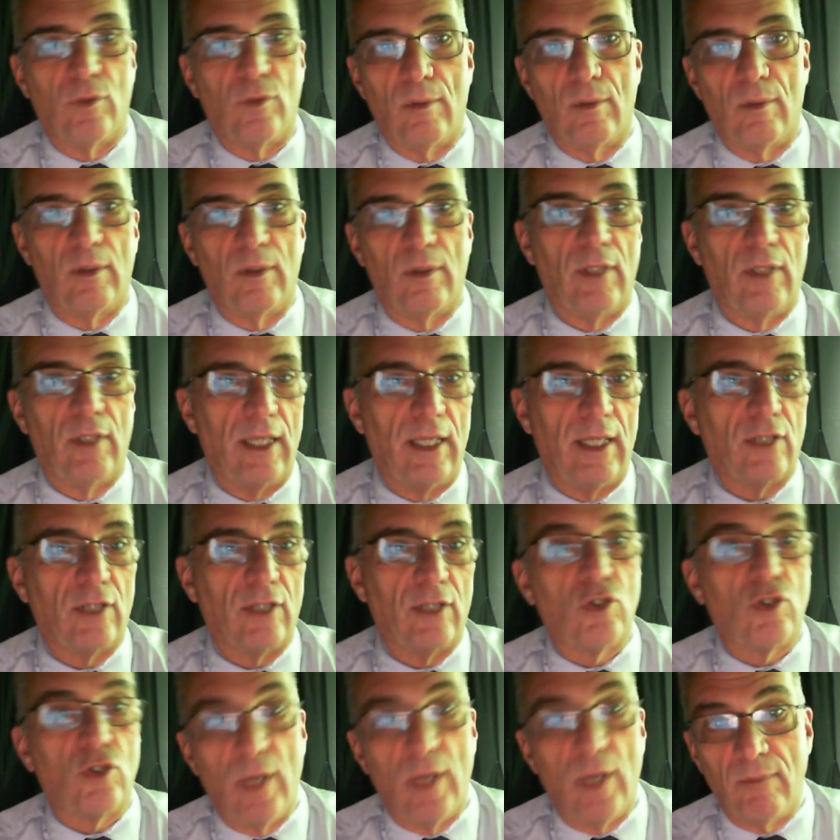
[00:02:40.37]
the
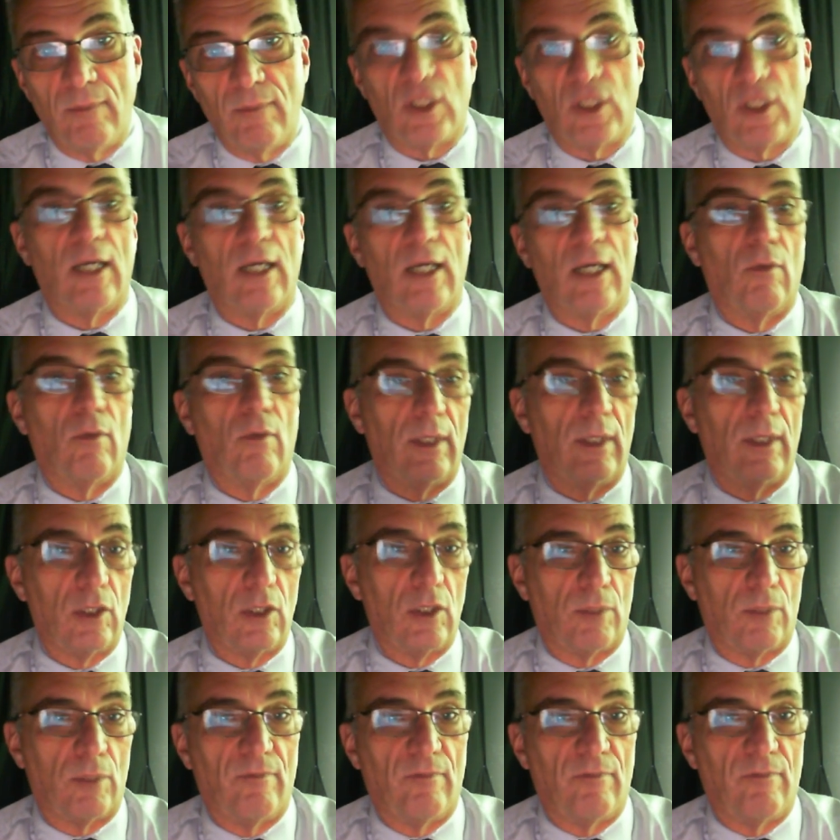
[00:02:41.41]
extremes here with the
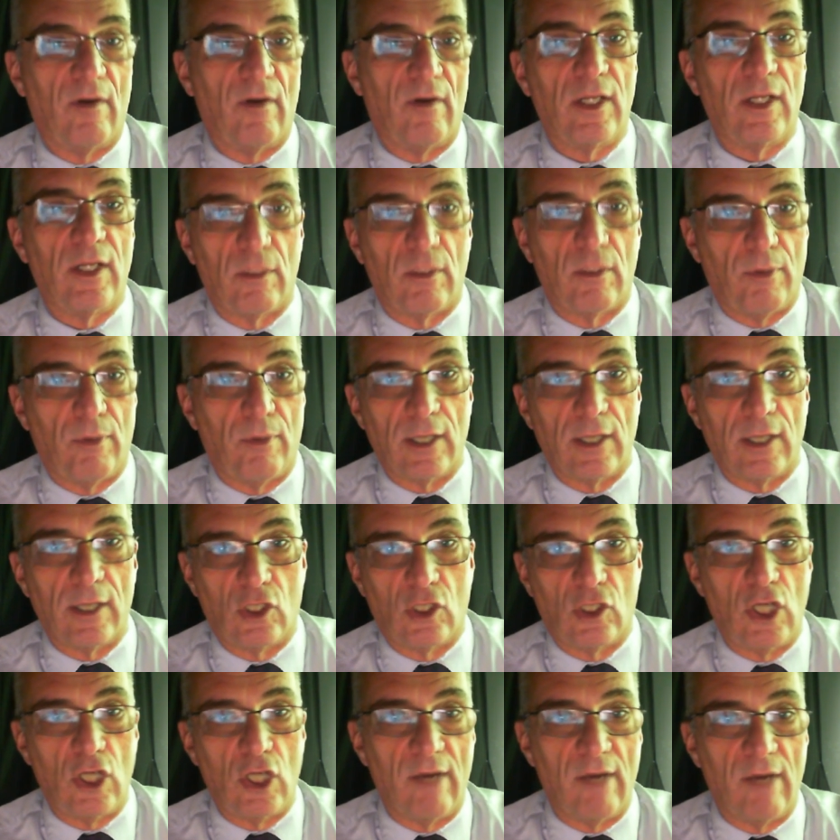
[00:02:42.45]
sub very suppressed
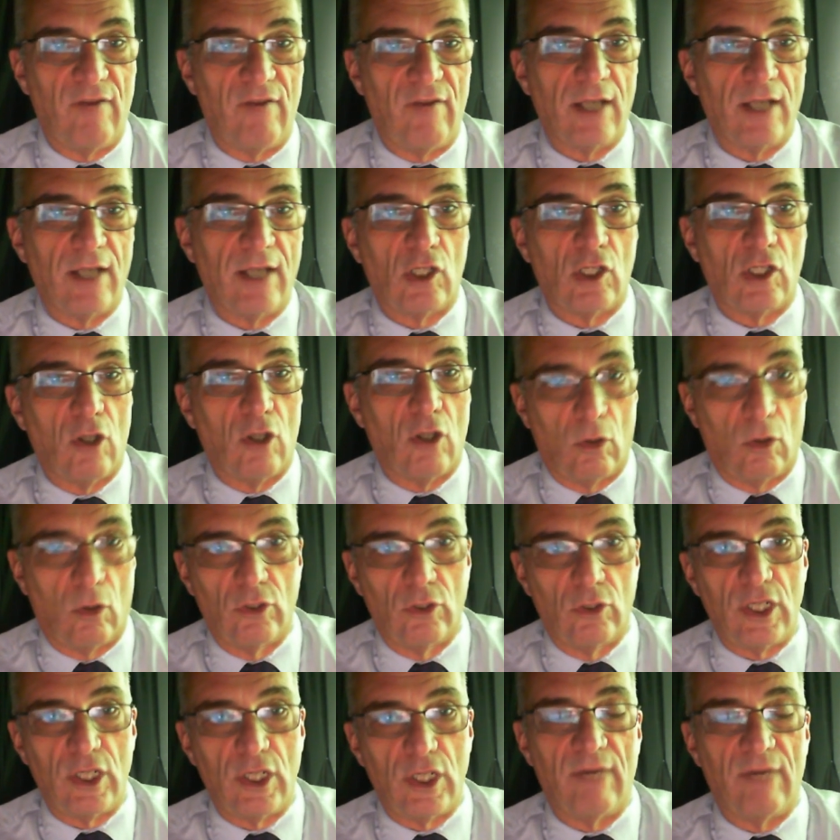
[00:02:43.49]
G F S and colder
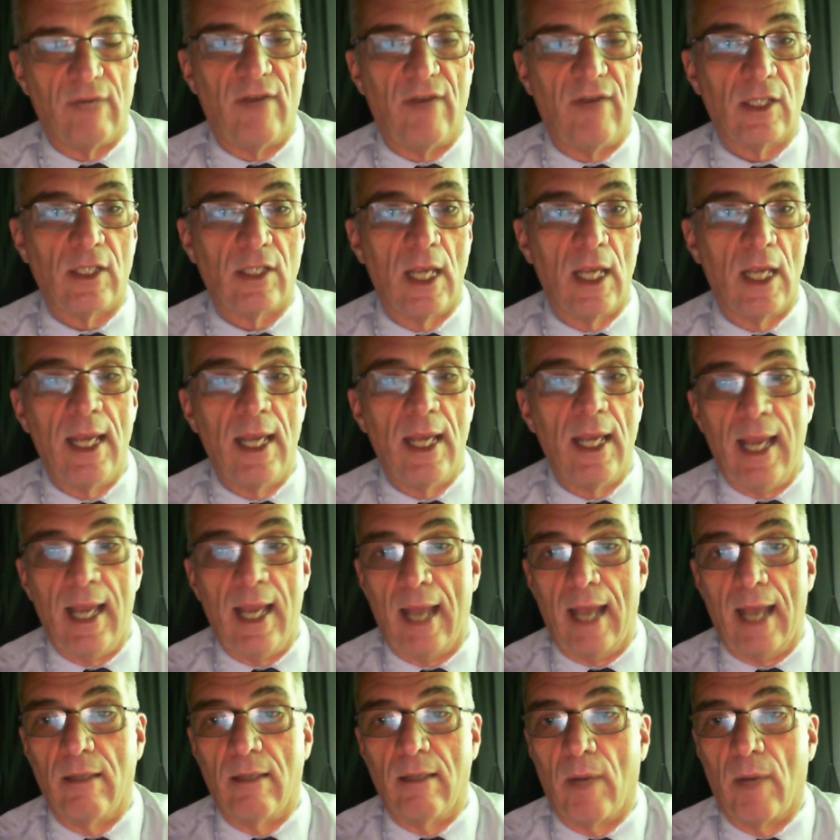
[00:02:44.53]
G F S
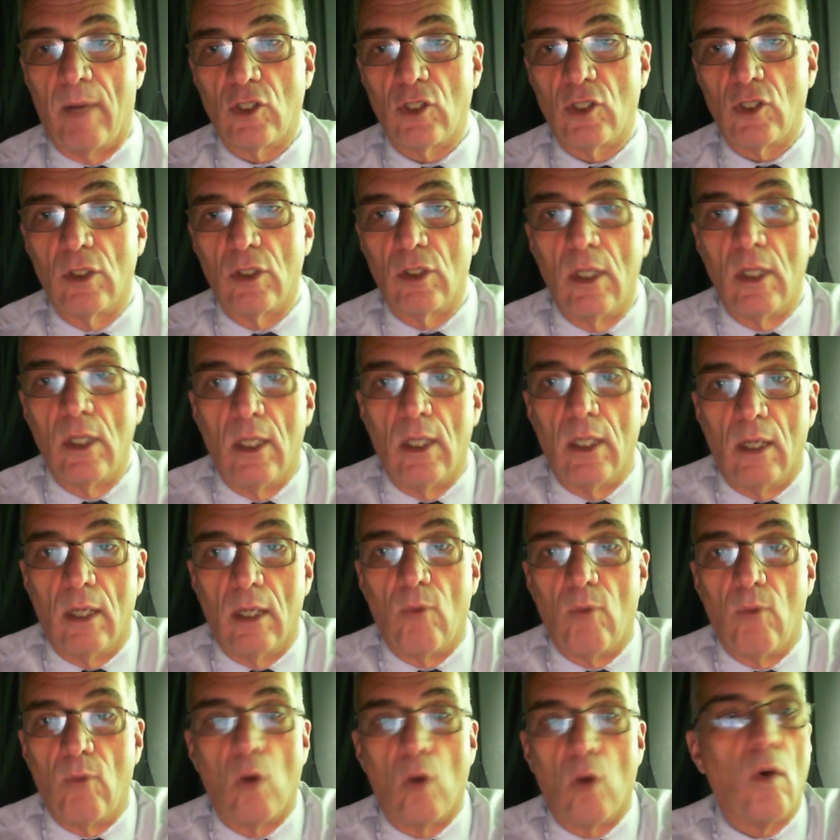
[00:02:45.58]
and the much
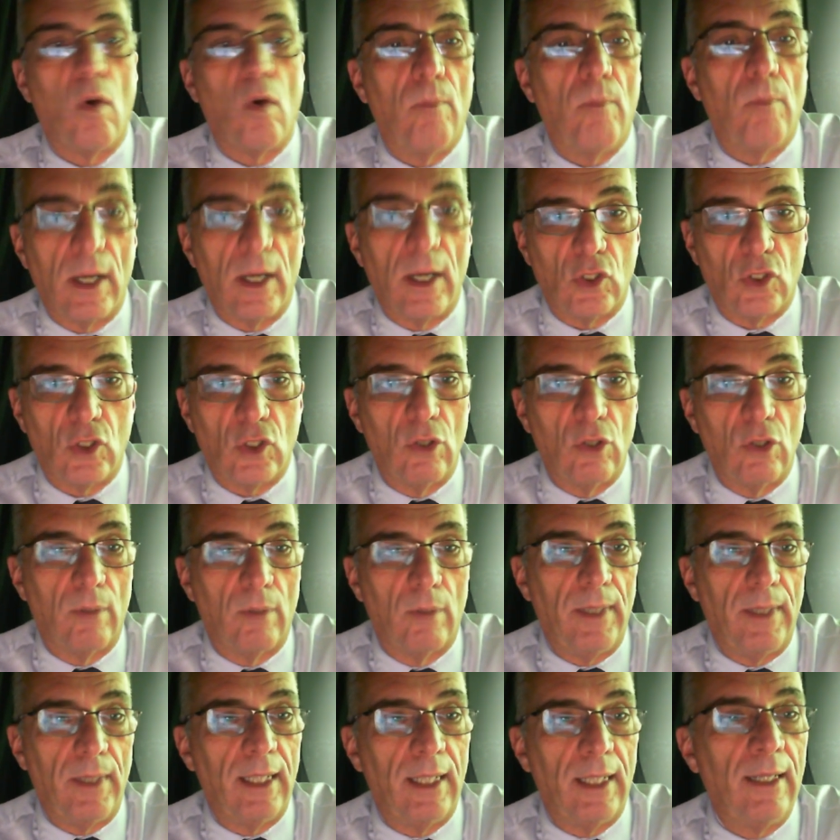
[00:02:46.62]
more robust
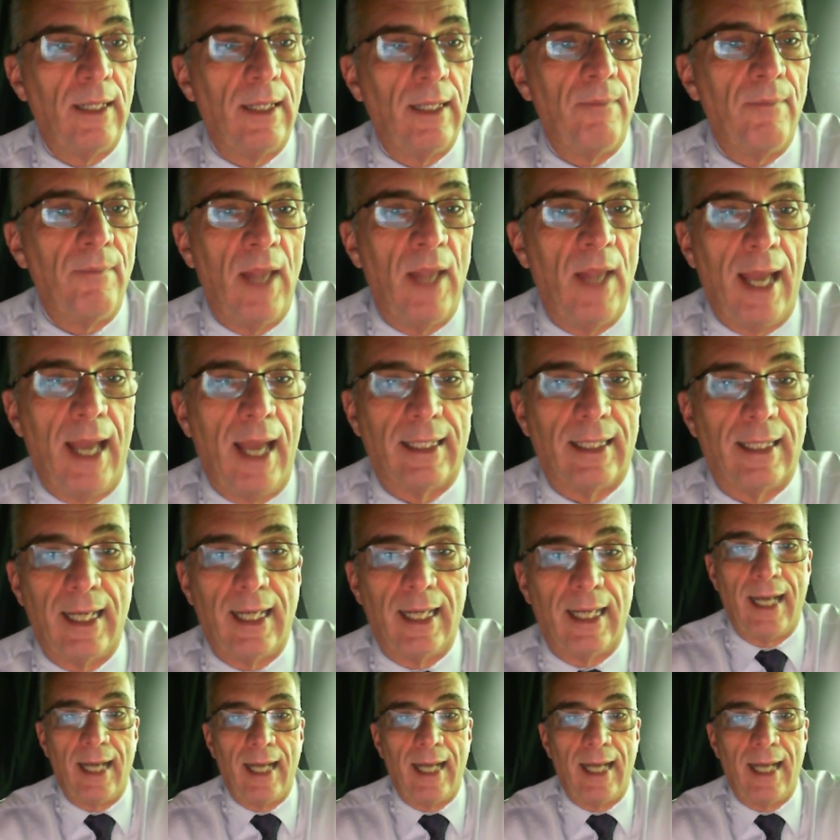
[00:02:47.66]
European and Canadian